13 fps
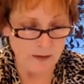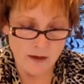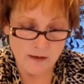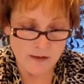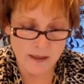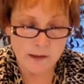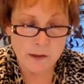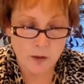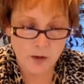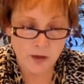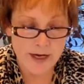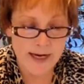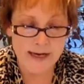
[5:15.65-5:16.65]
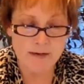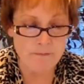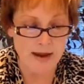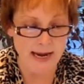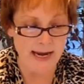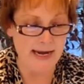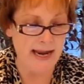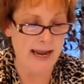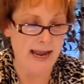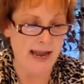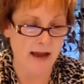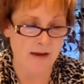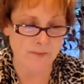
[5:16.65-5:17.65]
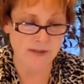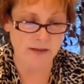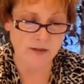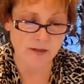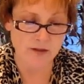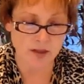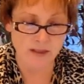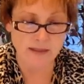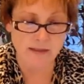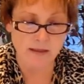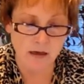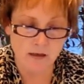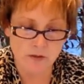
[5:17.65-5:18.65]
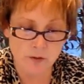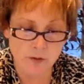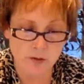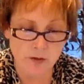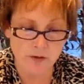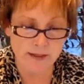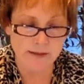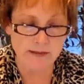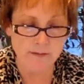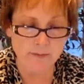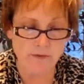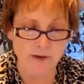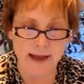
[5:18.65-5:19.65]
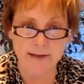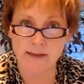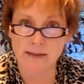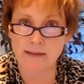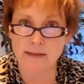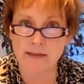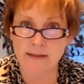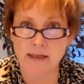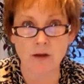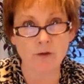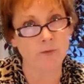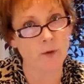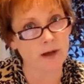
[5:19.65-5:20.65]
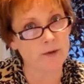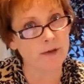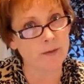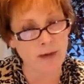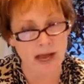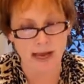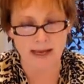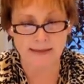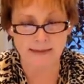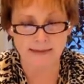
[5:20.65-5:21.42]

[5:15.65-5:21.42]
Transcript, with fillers: then Lori in Maine um, said that she is also growing some violets in self-watering pots,